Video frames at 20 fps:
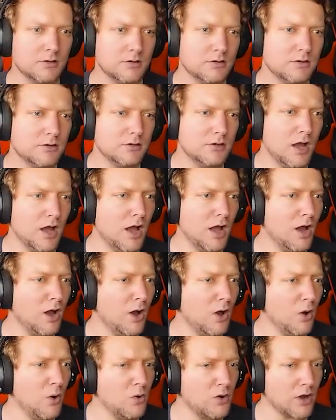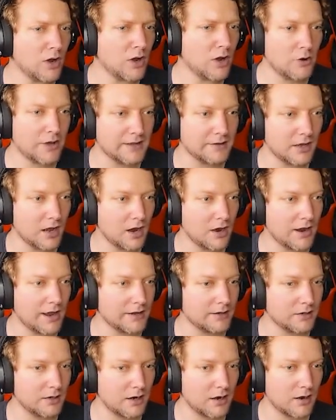No! Okay,
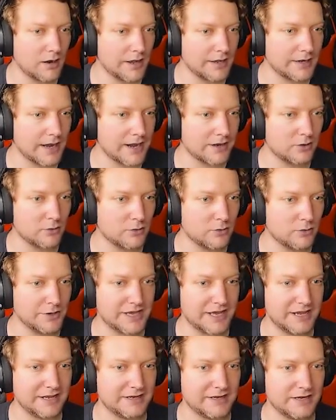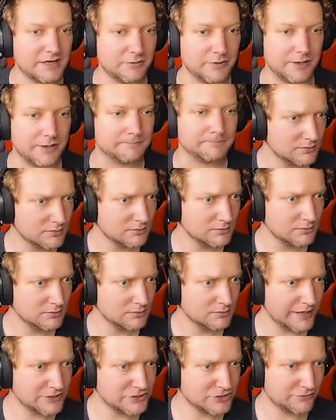alright, alright. I don't want the hand anyway.
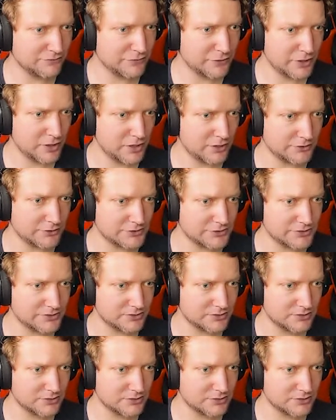Hands are for nerds.